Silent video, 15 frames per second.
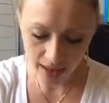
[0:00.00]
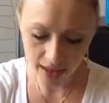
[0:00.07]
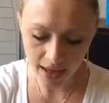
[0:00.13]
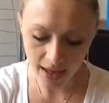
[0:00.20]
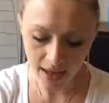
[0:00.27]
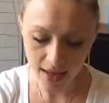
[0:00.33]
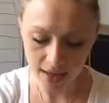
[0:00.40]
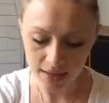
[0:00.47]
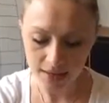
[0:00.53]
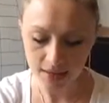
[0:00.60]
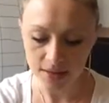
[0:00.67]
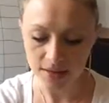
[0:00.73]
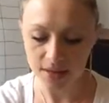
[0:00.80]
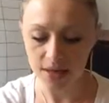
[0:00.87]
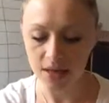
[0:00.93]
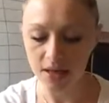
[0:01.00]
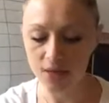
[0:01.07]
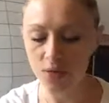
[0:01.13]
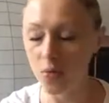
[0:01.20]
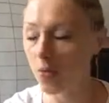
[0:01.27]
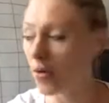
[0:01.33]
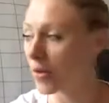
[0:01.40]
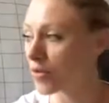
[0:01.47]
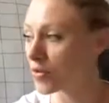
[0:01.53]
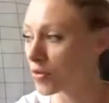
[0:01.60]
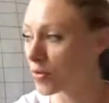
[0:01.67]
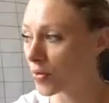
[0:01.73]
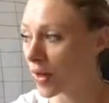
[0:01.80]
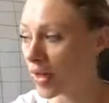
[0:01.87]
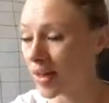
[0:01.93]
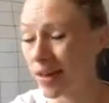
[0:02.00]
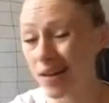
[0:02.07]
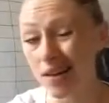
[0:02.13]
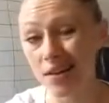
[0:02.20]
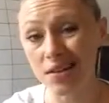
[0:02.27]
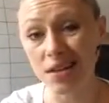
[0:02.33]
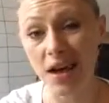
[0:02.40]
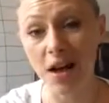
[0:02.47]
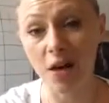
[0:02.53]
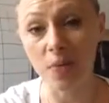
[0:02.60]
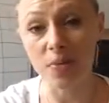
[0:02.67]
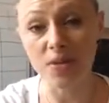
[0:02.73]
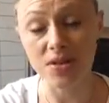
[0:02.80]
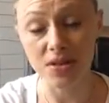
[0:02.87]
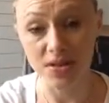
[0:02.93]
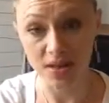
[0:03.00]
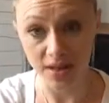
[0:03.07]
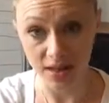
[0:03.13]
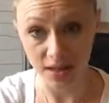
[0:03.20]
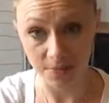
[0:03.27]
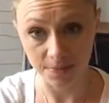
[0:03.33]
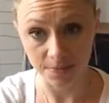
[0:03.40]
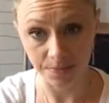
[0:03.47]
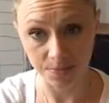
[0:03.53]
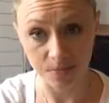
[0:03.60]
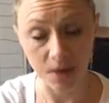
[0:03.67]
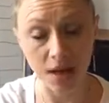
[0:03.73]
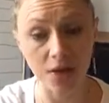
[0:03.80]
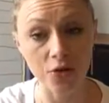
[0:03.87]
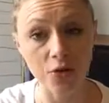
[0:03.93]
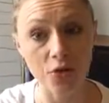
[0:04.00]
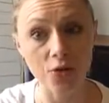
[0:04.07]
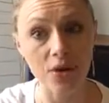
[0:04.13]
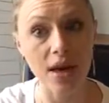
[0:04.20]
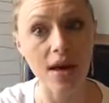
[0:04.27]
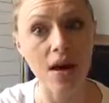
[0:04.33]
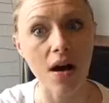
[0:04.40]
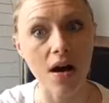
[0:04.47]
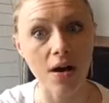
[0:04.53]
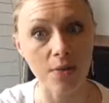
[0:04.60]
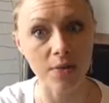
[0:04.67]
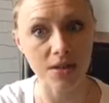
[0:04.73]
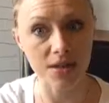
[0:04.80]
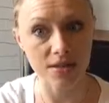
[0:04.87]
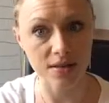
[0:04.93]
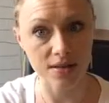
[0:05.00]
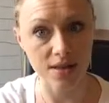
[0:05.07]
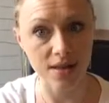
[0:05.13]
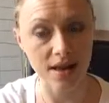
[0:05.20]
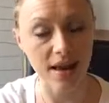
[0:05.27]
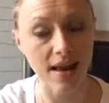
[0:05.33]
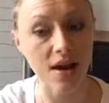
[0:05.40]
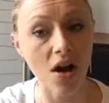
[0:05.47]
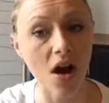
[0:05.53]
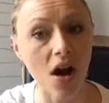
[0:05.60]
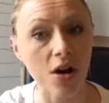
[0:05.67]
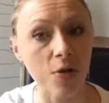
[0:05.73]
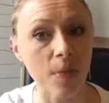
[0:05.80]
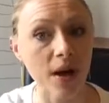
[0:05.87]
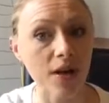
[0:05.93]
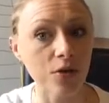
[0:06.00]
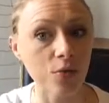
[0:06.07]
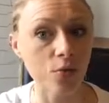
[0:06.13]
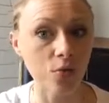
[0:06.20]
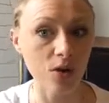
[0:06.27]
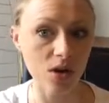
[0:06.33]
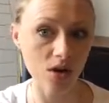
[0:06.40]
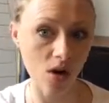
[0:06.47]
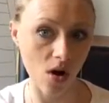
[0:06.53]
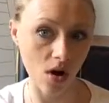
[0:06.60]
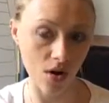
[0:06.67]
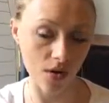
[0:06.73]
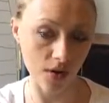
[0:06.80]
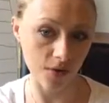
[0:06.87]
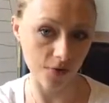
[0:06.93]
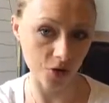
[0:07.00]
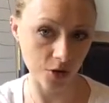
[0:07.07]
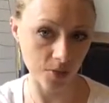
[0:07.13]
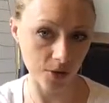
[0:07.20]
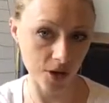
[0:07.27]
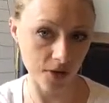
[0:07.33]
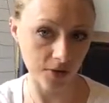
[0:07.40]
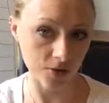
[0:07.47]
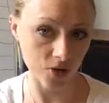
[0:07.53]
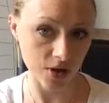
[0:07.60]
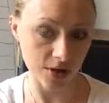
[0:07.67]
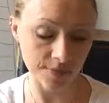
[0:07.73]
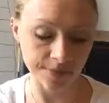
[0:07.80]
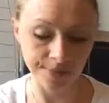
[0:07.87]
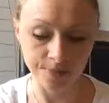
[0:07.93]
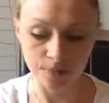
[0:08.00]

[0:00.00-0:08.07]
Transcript: And it was created to help study and create automaticity and automatic recall of terminology.